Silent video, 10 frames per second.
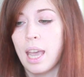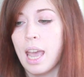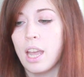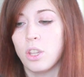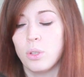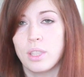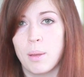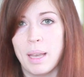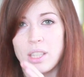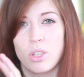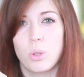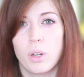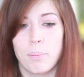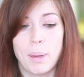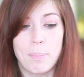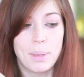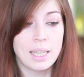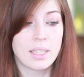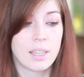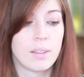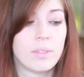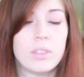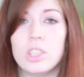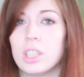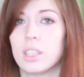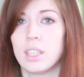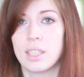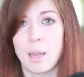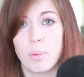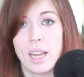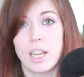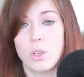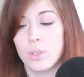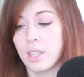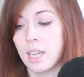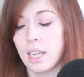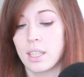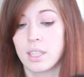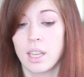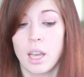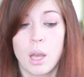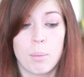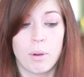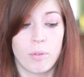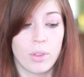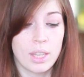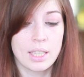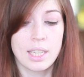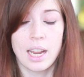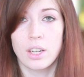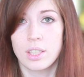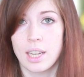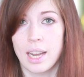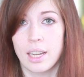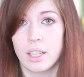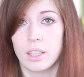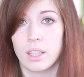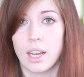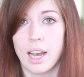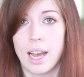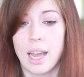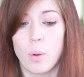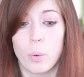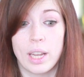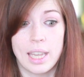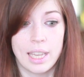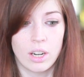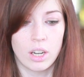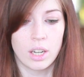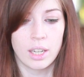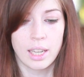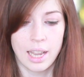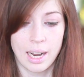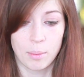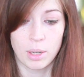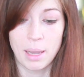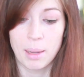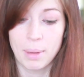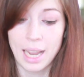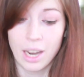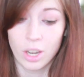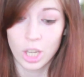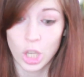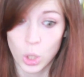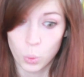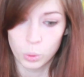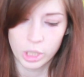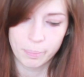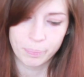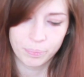and use them as a sort of bump it, just the same way I use this. But for this hairstyle, I want it all, and I'm going to make my hair huge.